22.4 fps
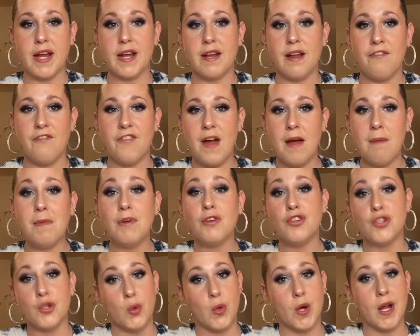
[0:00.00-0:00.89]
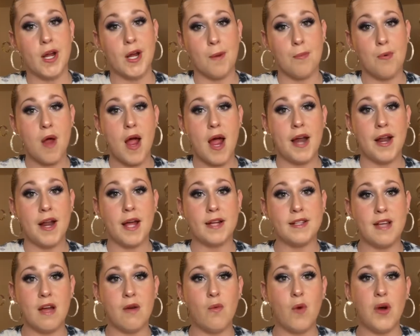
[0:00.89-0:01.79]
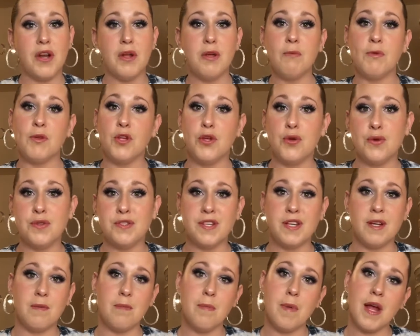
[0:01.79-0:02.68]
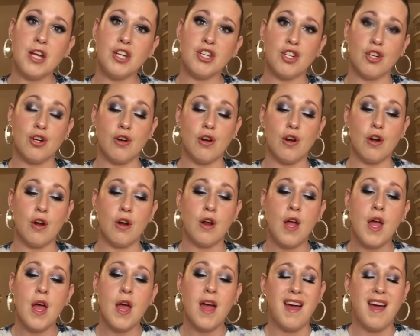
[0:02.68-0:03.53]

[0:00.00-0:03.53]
And if I'm enjoying a product, I want to use it, make sure